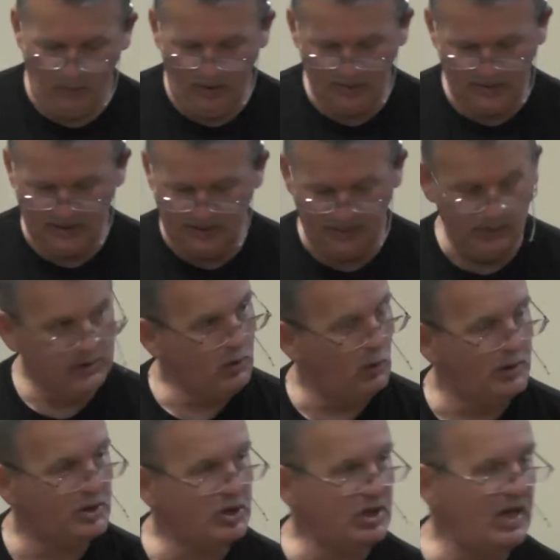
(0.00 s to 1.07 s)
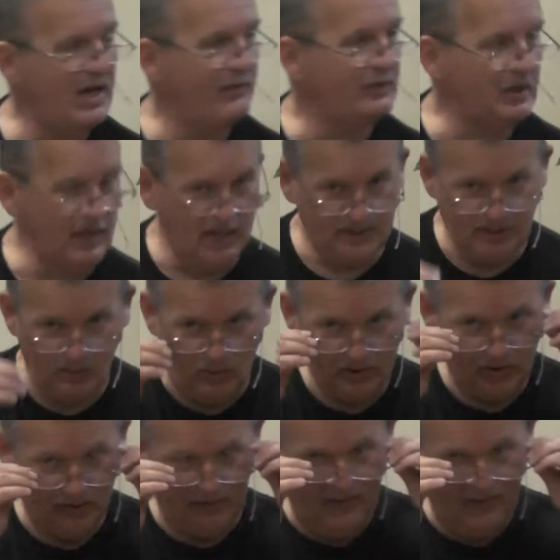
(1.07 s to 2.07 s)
where it's going to shift, and I tell you what, you